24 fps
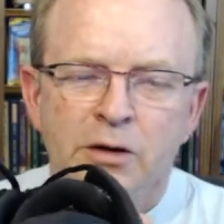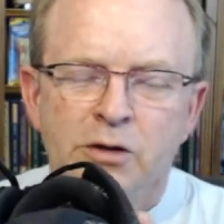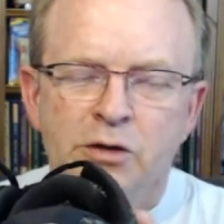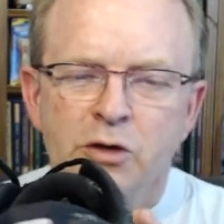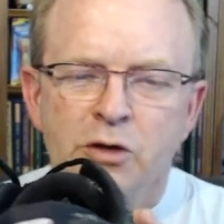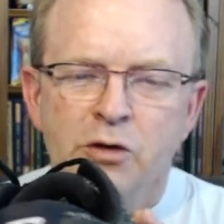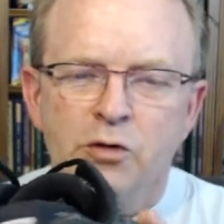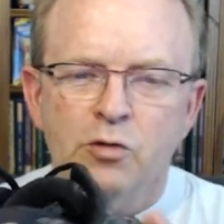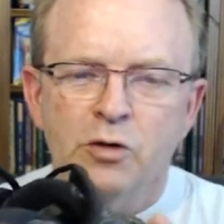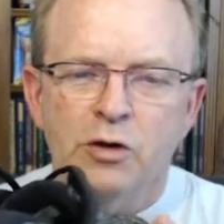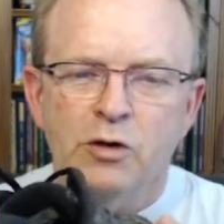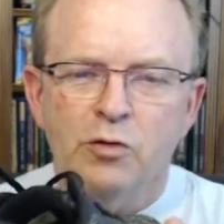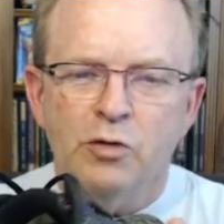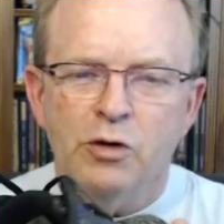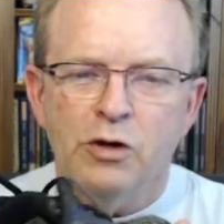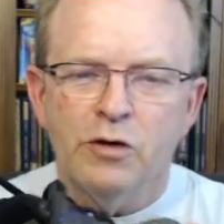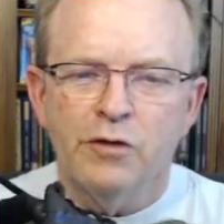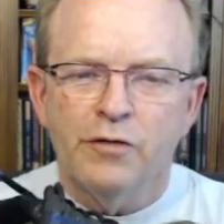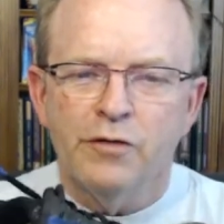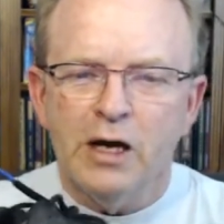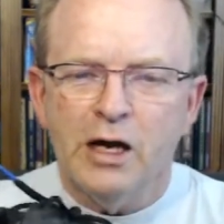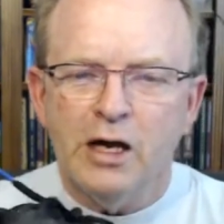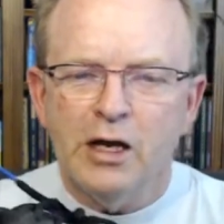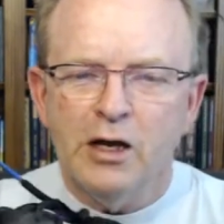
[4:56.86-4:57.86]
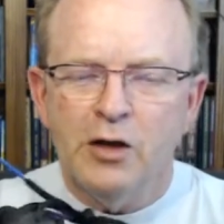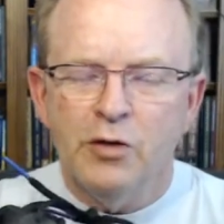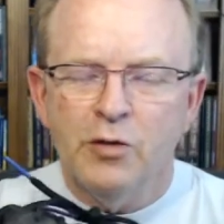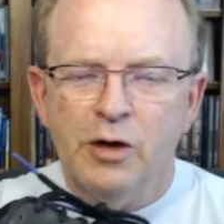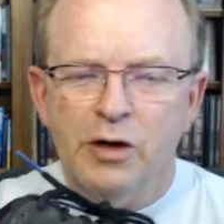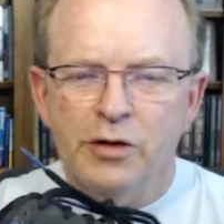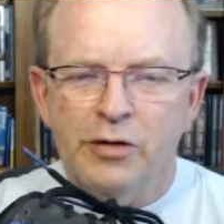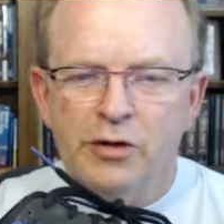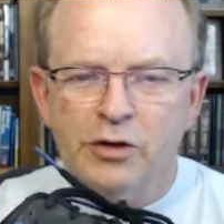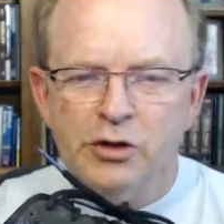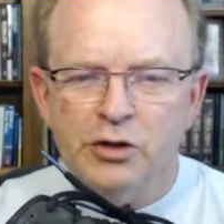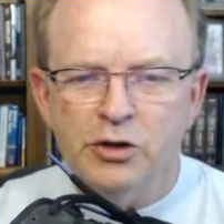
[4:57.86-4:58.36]
So when we
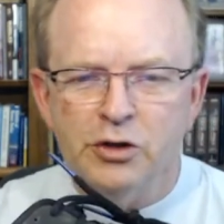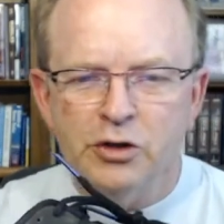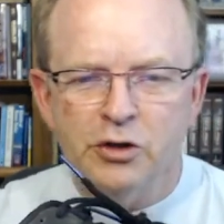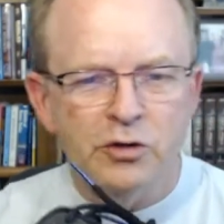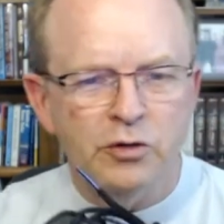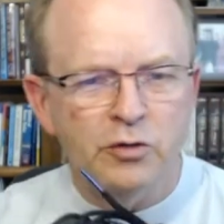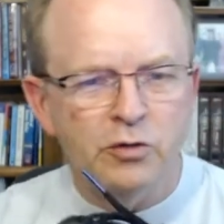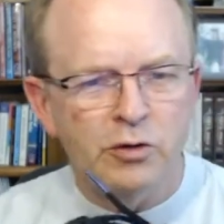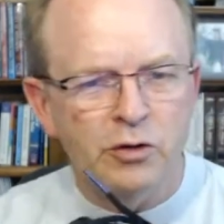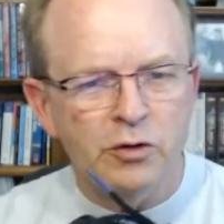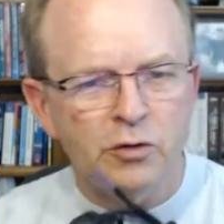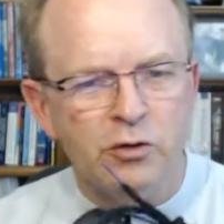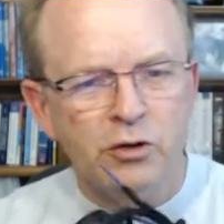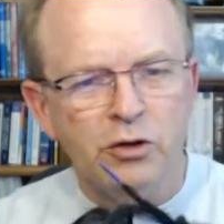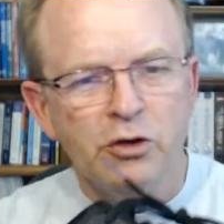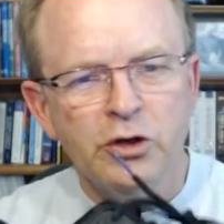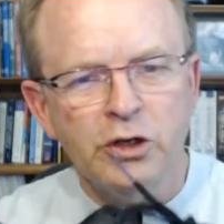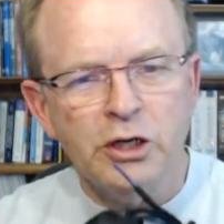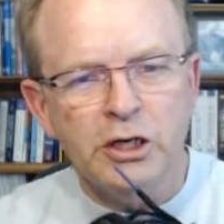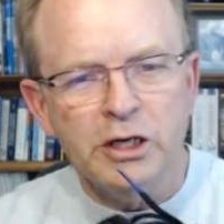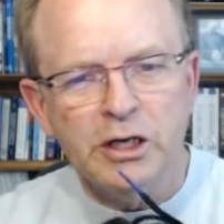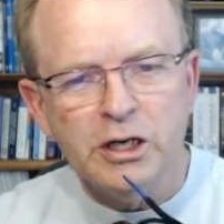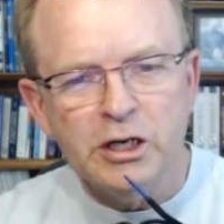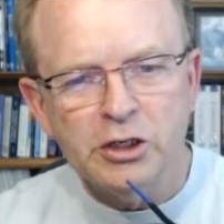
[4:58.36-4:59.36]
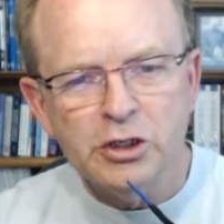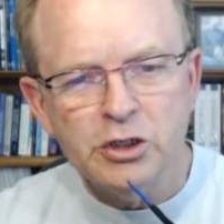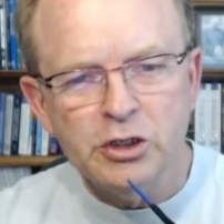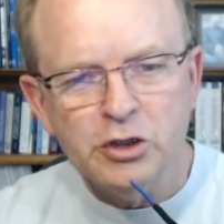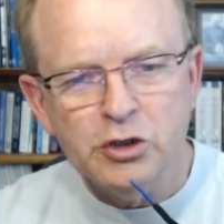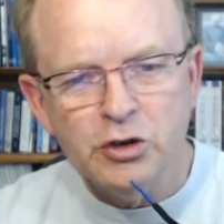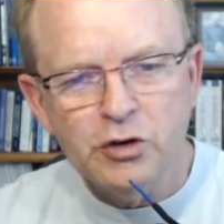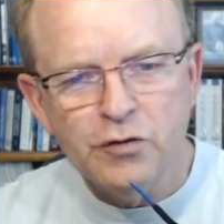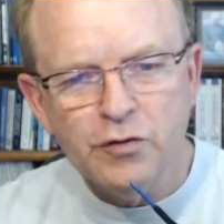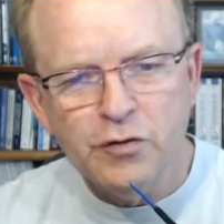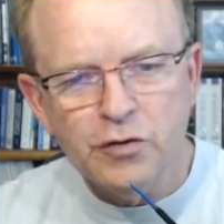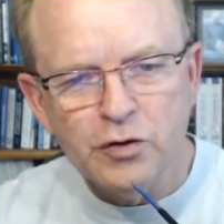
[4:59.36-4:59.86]
evaluate the shoe, when we're looking at a
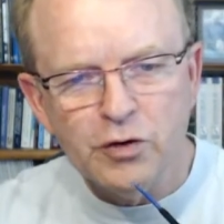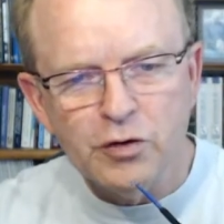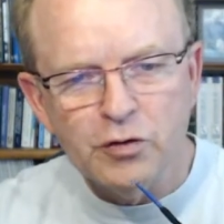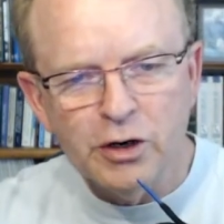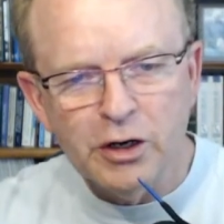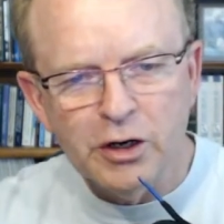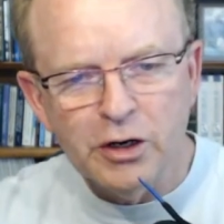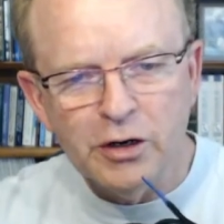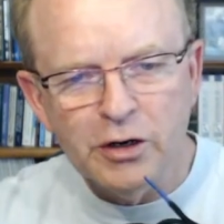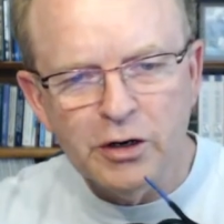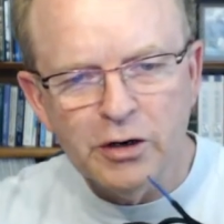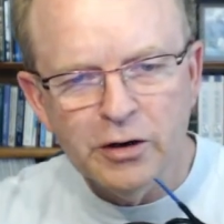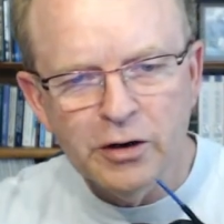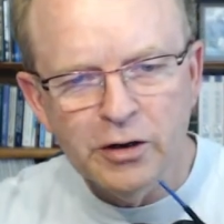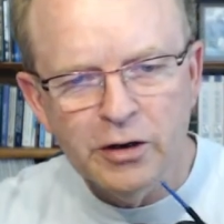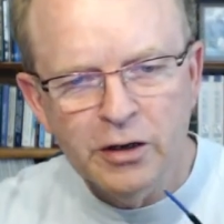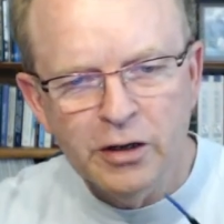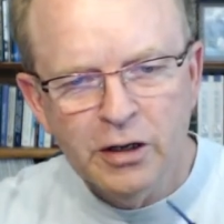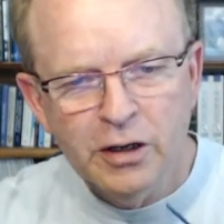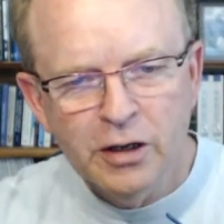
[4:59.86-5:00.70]
shoe for a runner,